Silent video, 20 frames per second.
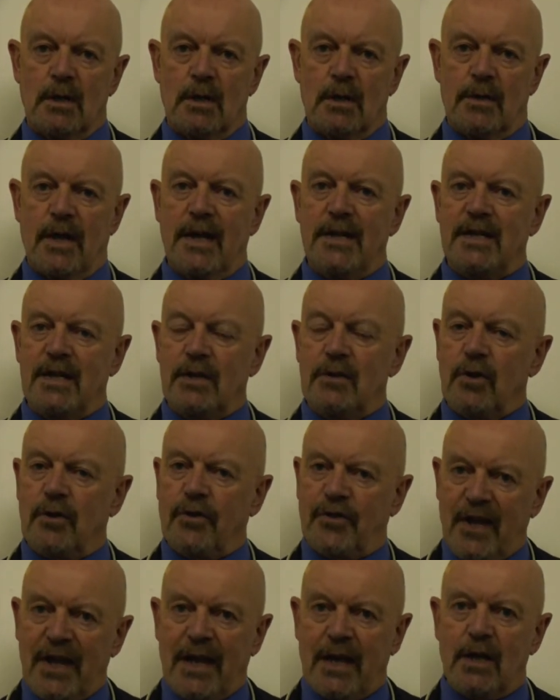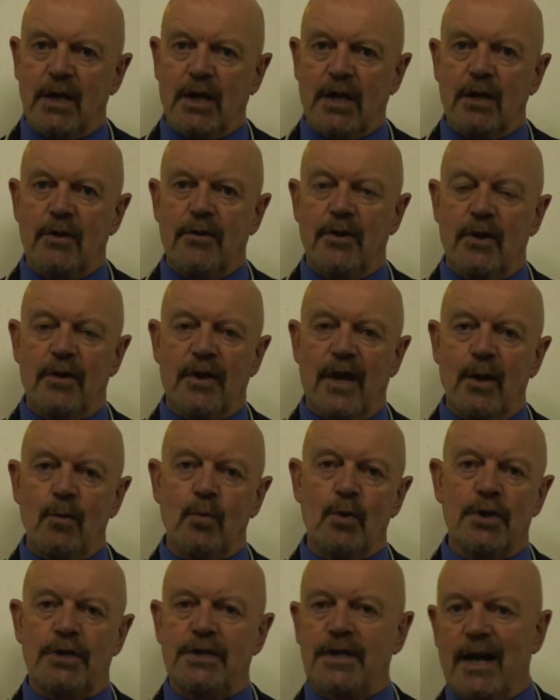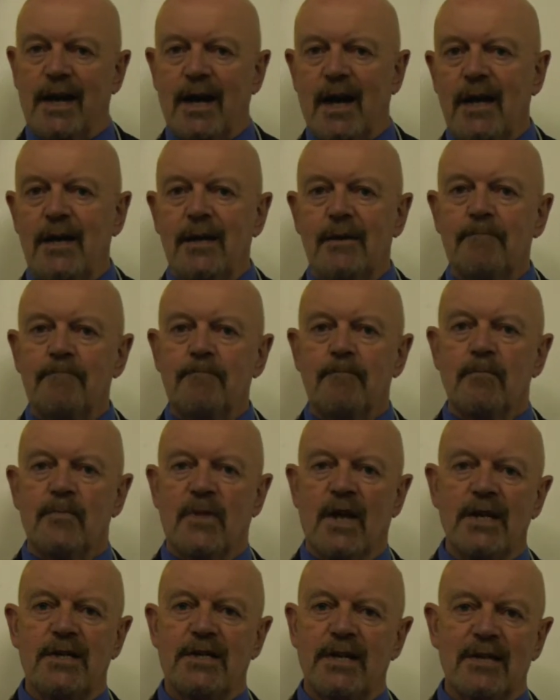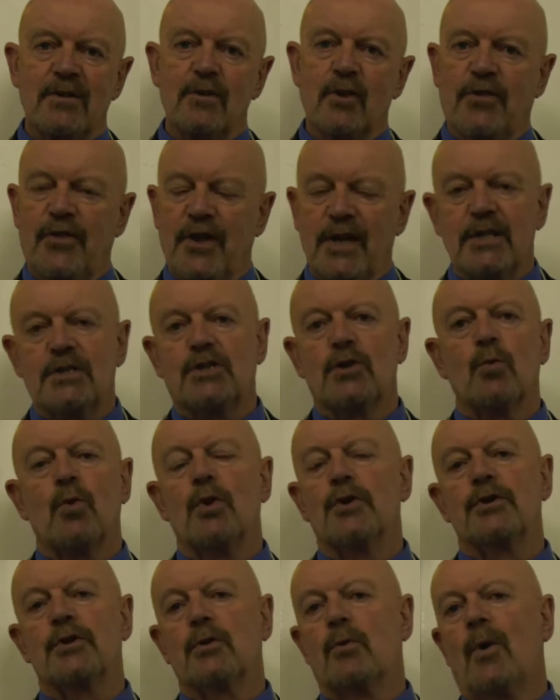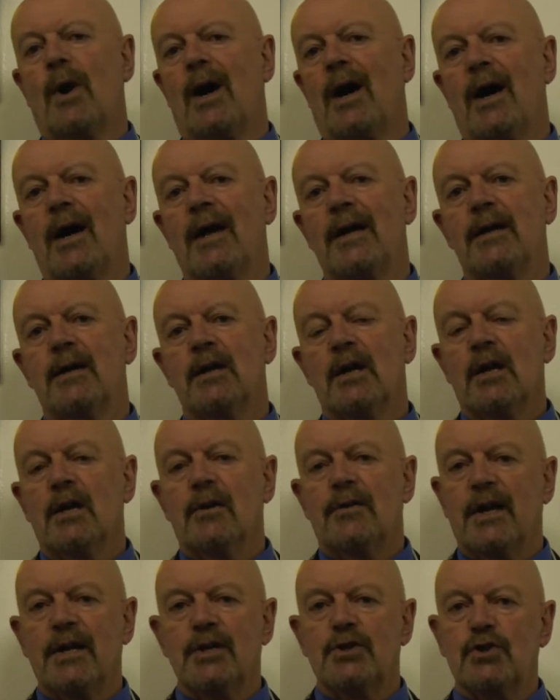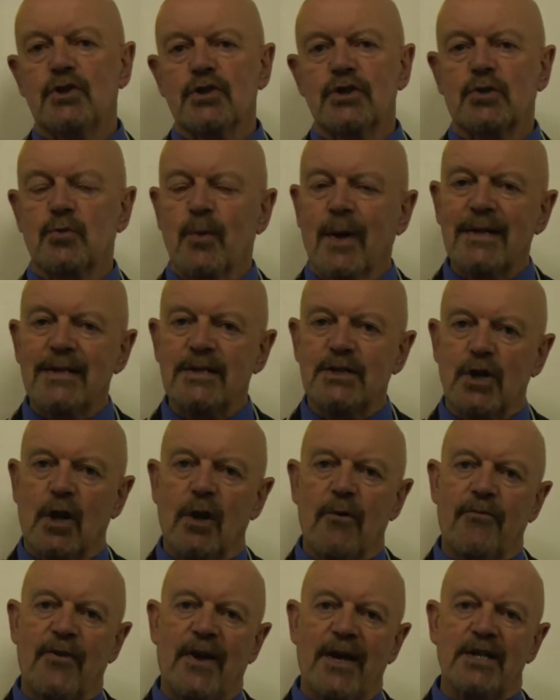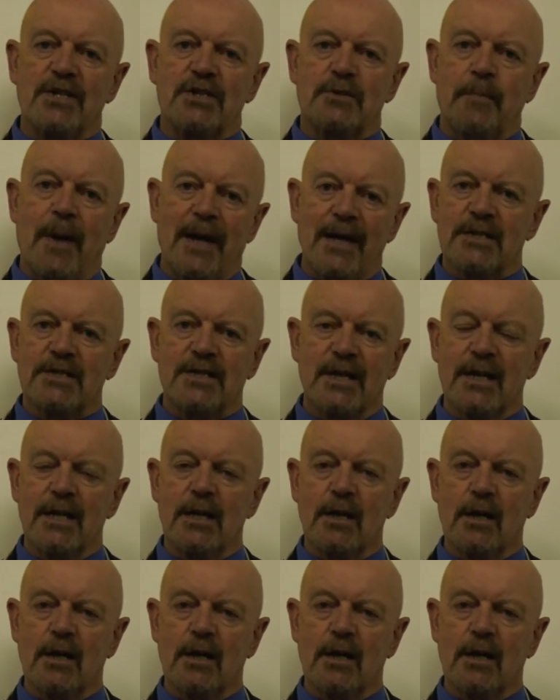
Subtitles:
They didn't think that they would die. They didn't think to wonder why. They just went off expecting